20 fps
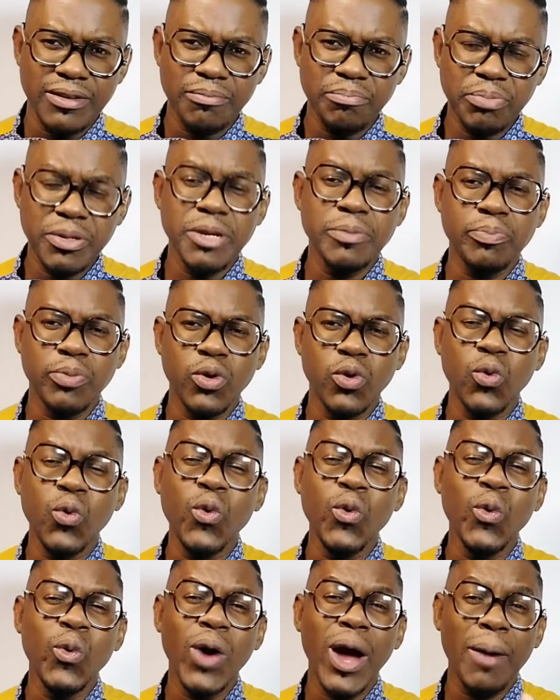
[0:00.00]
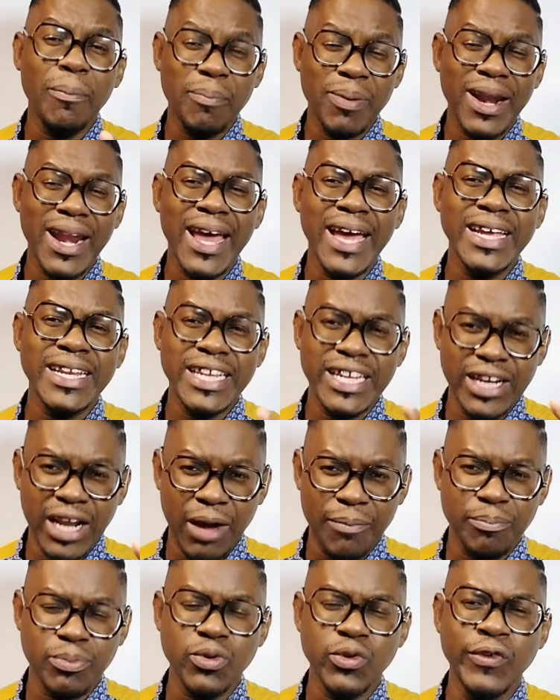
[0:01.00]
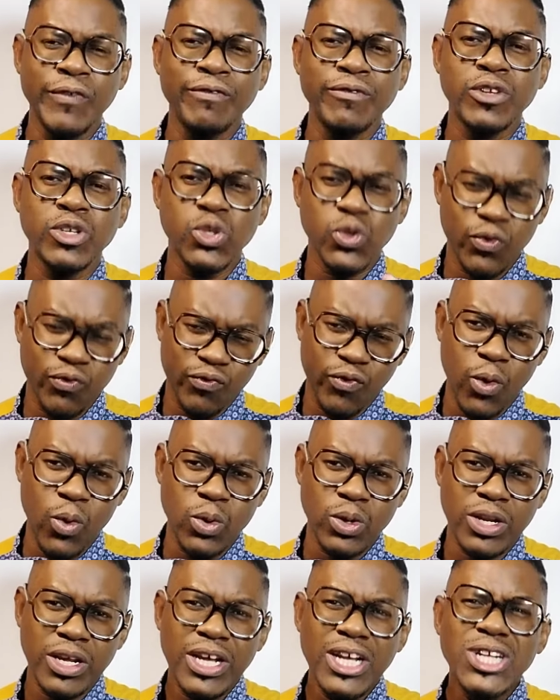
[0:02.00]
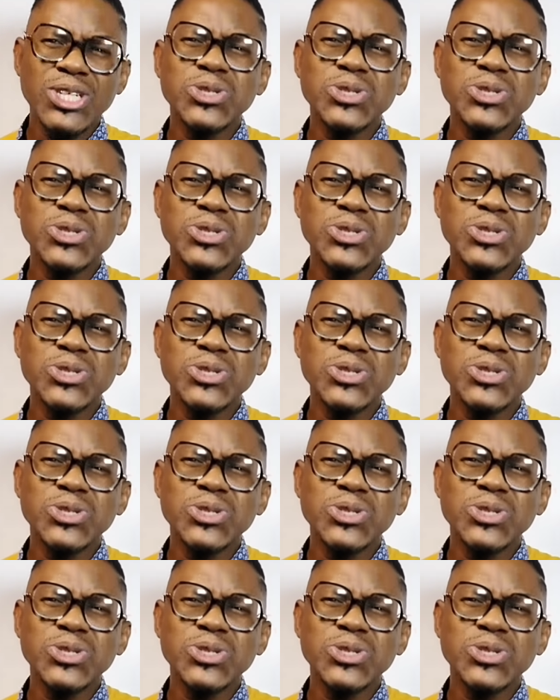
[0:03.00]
people who applied and approved to vote